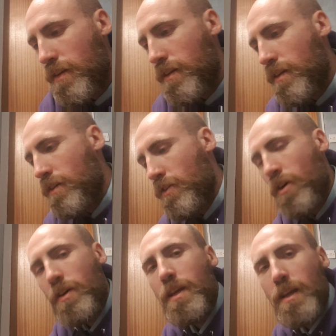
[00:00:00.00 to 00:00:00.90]
you're
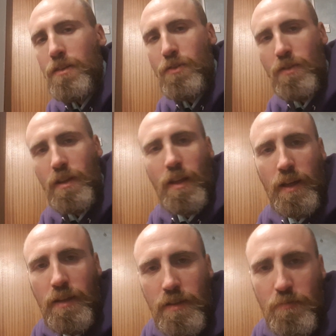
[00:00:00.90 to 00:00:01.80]
not going to get to
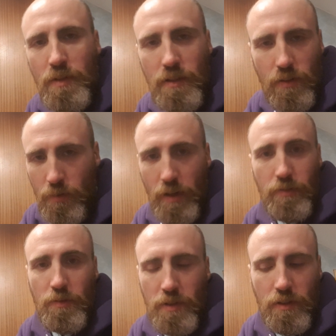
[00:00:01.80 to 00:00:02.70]
enlightenment or whatever
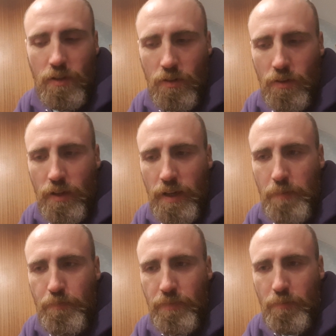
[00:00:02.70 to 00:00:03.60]
you want to call that
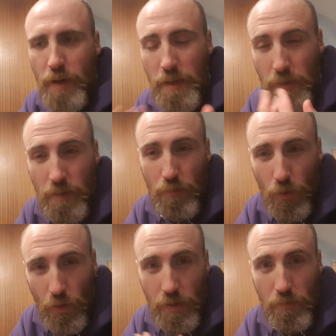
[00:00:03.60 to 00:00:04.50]
by being
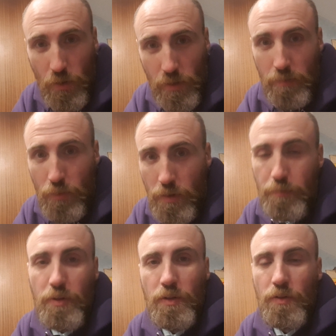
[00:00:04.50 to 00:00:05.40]
more and more and more
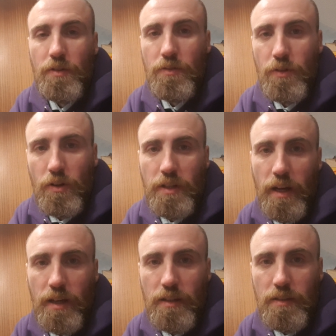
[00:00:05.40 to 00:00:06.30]
pure on a raw
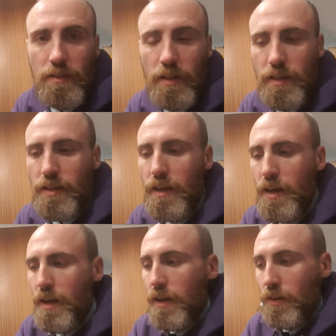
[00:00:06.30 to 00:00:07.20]
diet. Like
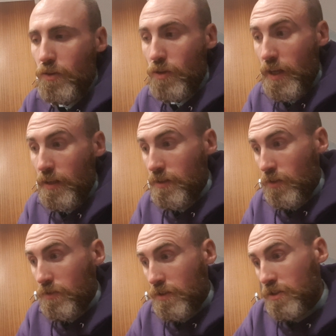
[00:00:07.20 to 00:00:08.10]
you getting
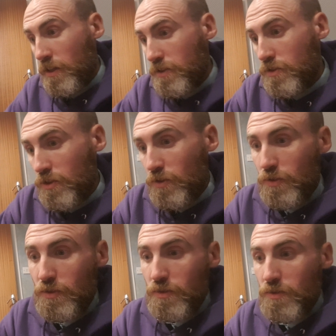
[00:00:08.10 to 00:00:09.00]
down to just
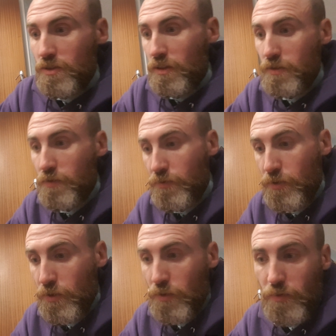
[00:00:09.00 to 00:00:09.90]
juice or just
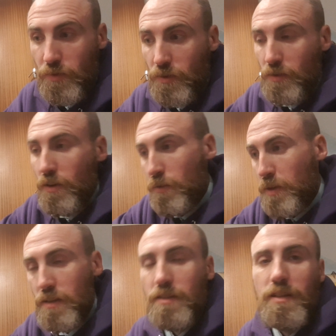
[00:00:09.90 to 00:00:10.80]
fruit for long
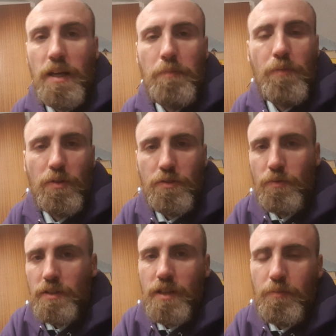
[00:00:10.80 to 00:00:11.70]
periods of time or just
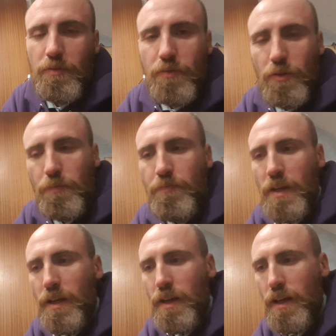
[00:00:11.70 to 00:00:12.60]
one type of fruit
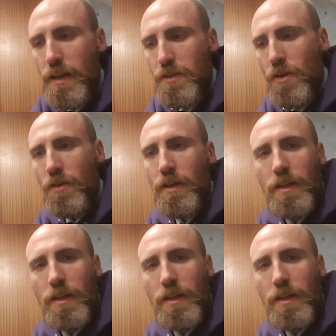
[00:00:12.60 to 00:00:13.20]
is not going